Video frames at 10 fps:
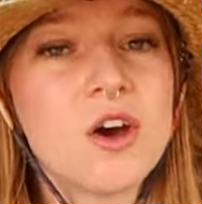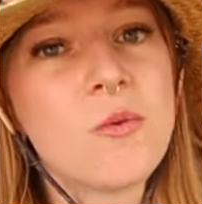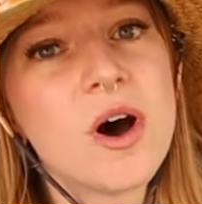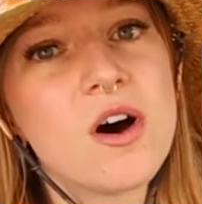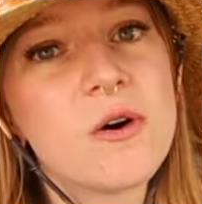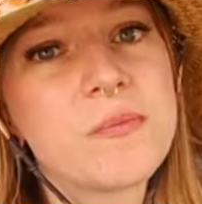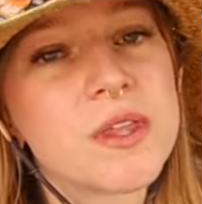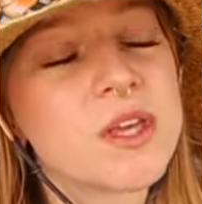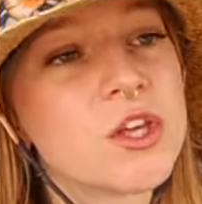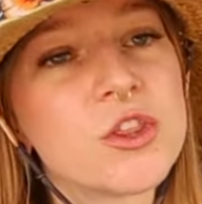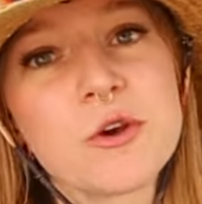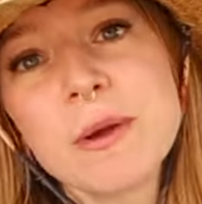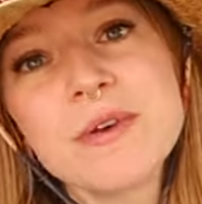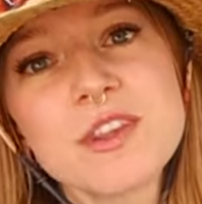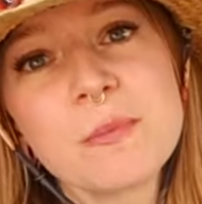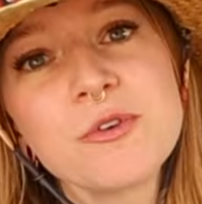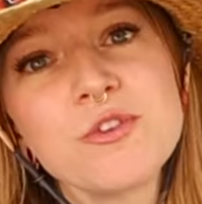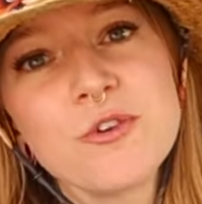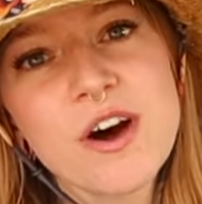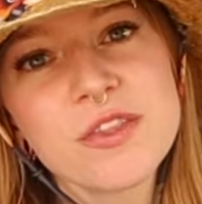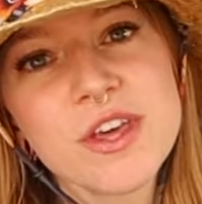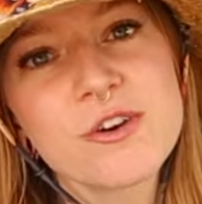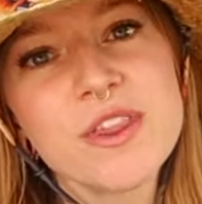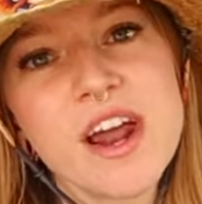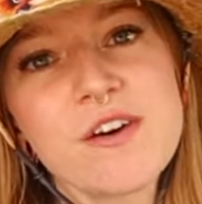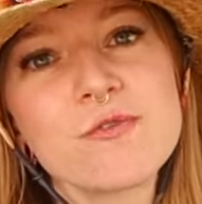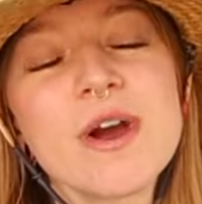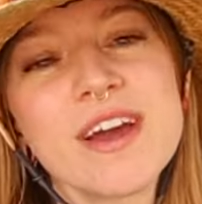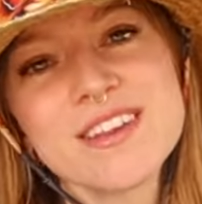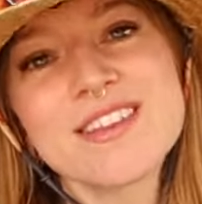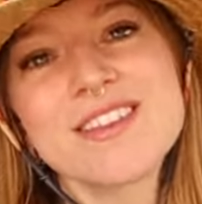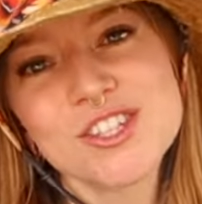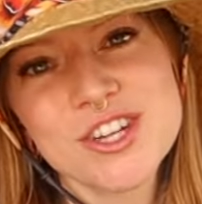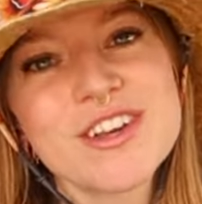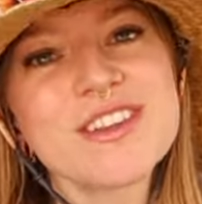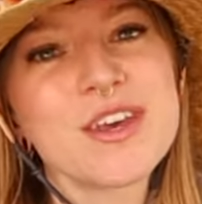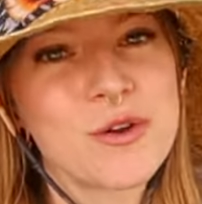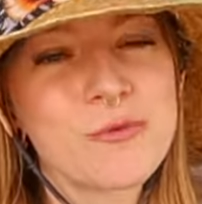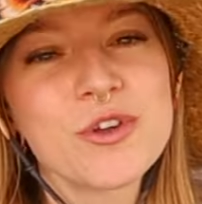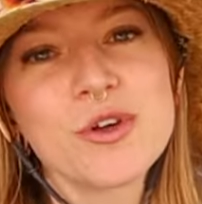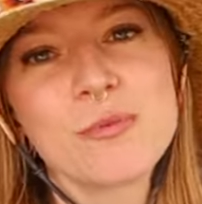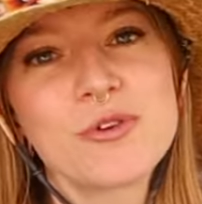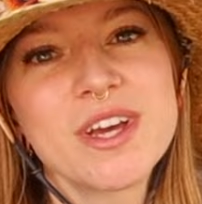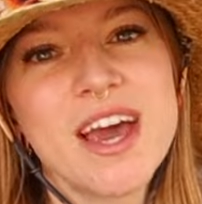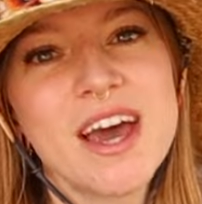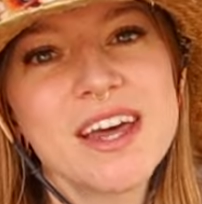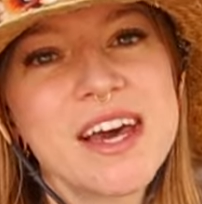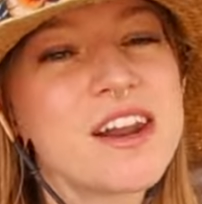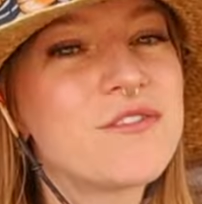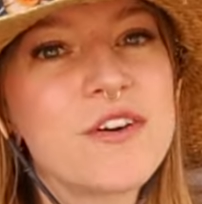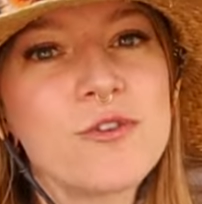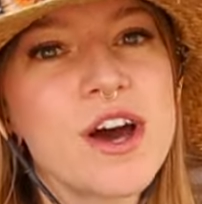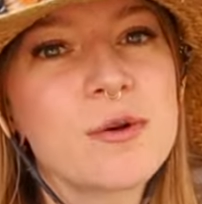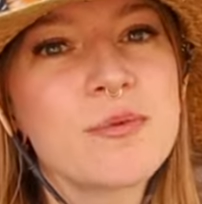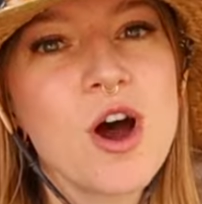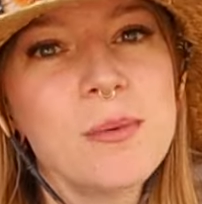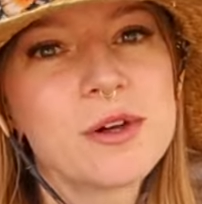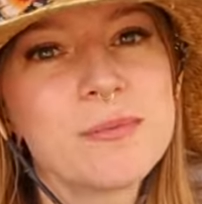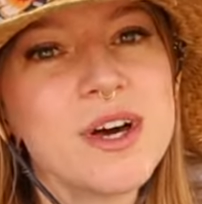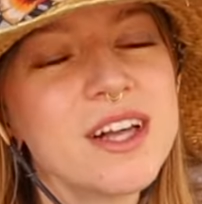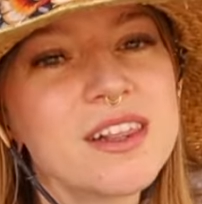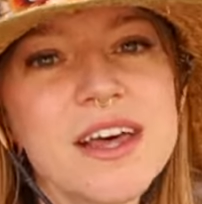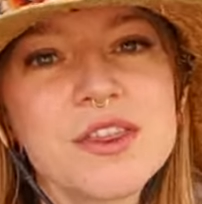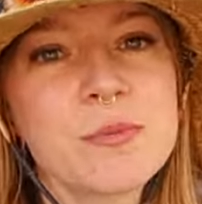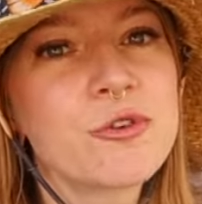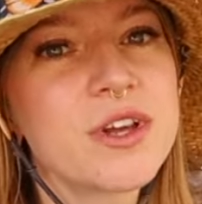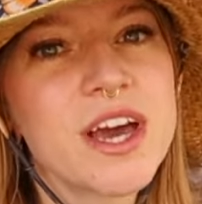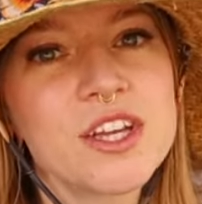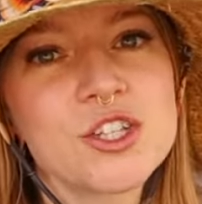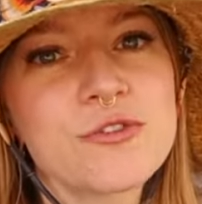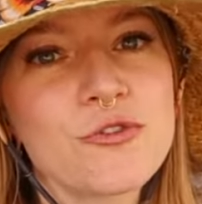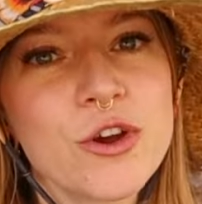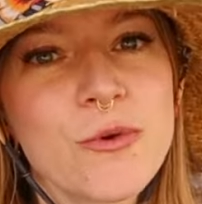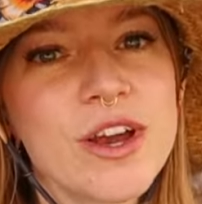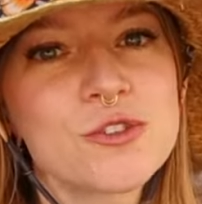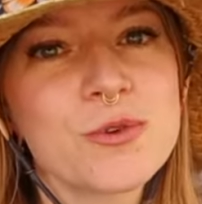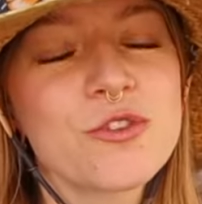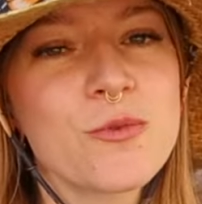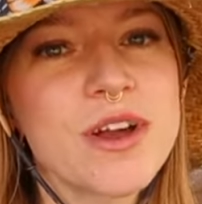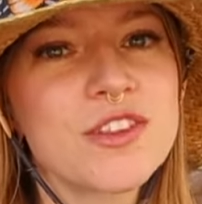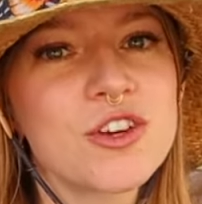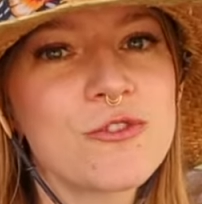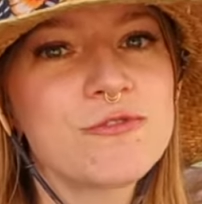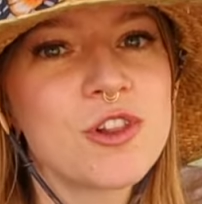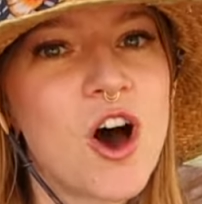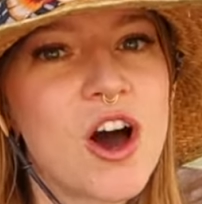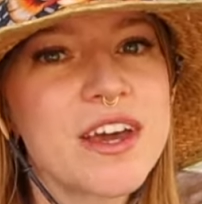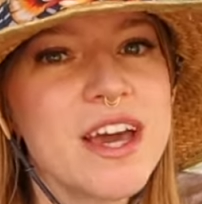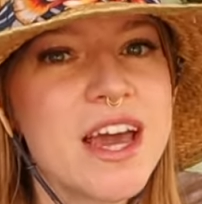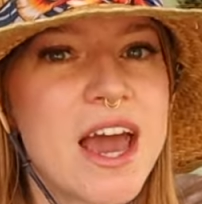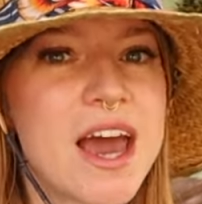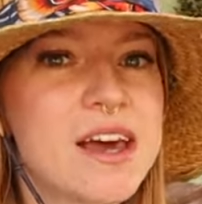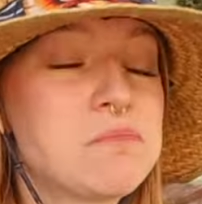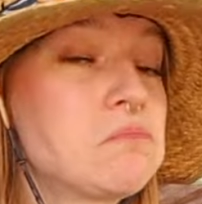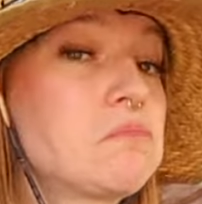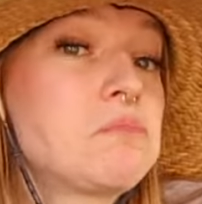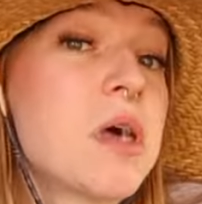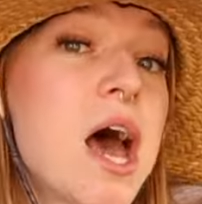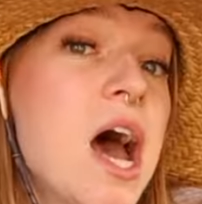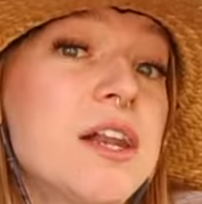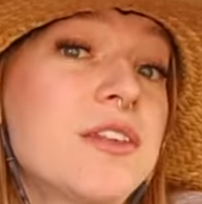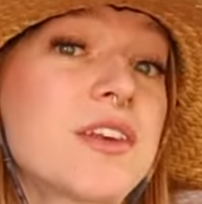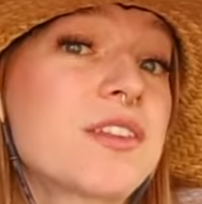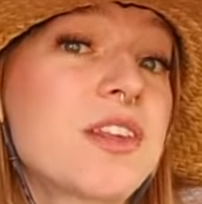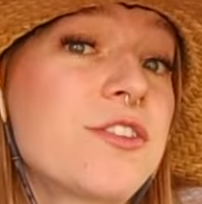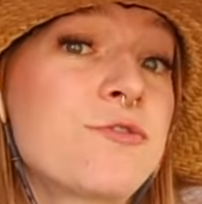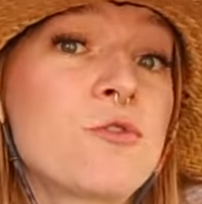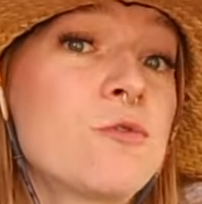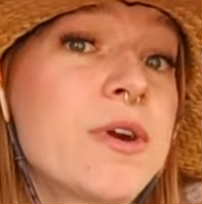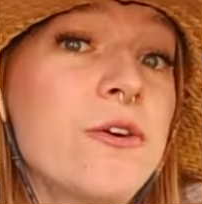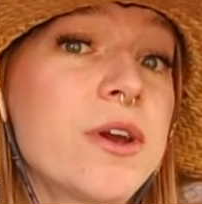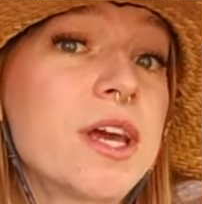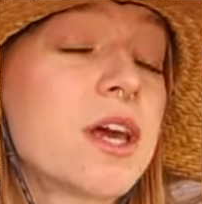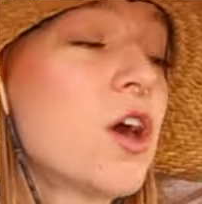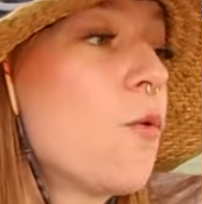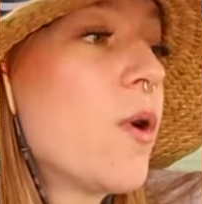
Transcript: Well, there may be some of you out there that have raised chicks with a broody hen and have never had a problem. Let the broody hen just free range with the rest of your flock and had a successful rearing.